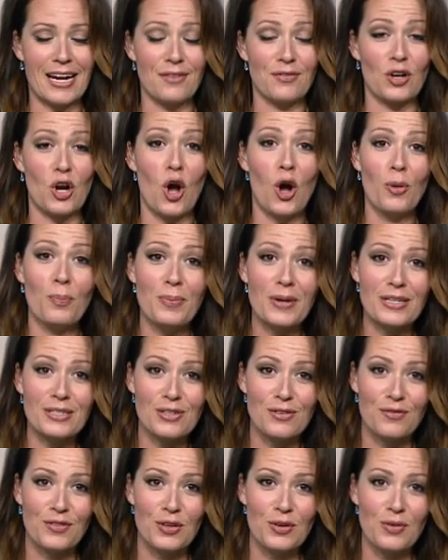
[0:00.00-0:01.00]
If you're hoping
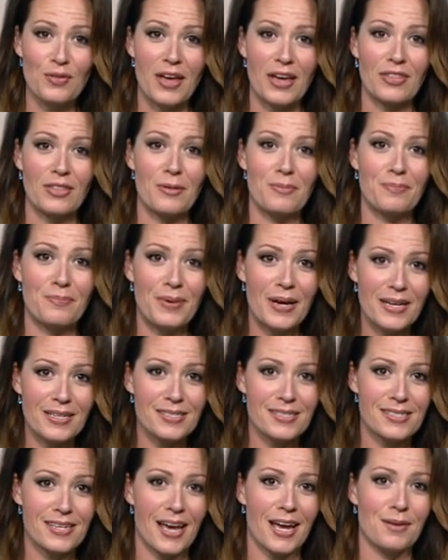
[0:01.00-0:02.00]
to view that, the
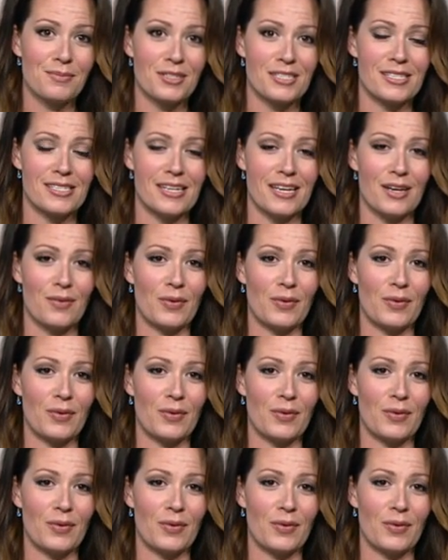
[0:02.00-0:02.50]
best time to see it,